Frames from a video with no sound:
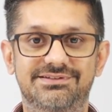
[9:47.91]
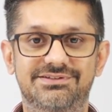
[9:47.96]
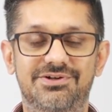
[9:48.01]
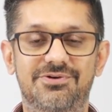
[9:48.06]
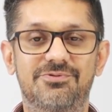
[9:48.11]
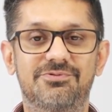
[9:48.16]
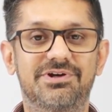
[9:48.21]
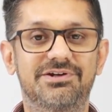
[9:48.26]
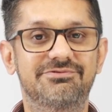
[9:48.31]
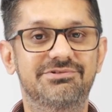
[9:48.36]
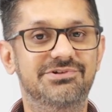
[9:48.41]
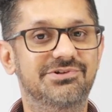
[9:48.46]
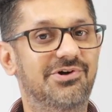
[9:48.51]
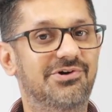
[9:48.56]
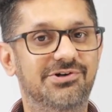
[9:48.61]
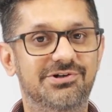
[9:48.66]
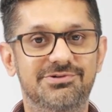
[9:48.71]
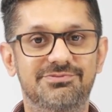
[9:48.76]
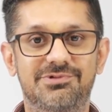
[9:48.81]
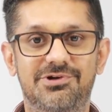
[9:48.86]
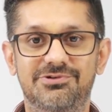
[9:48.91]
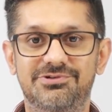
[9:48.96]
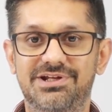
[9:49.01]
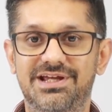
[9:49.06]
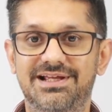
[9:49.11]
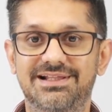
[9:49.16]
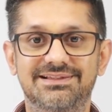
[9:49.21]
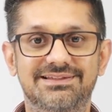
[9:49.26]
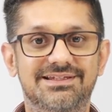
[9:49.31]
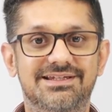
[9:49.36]
So when we talk about
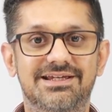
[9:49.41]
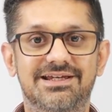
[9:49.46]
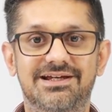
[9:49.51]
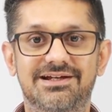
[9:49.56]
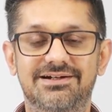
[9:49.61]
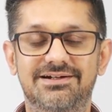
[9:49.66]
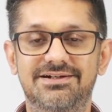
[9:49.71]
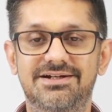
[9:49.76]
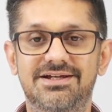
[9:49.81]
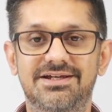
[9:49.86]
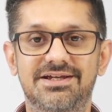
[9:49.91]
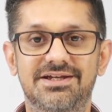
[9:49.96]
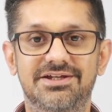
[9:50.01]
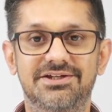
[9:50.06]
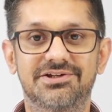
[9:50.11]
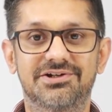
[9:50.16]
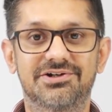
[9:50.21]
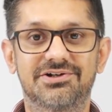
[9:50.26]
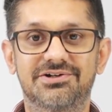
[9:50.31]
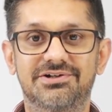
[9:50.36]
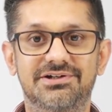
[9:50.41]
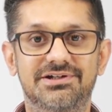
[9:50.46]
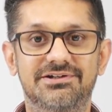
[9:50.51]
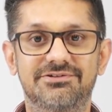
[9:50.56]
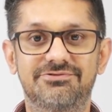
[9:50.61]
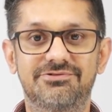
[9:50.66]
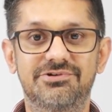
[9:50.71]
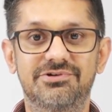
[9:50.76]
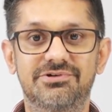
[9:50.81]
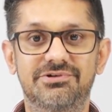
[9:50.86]
healthcare,
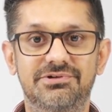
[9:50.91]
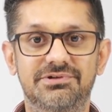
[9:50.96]
if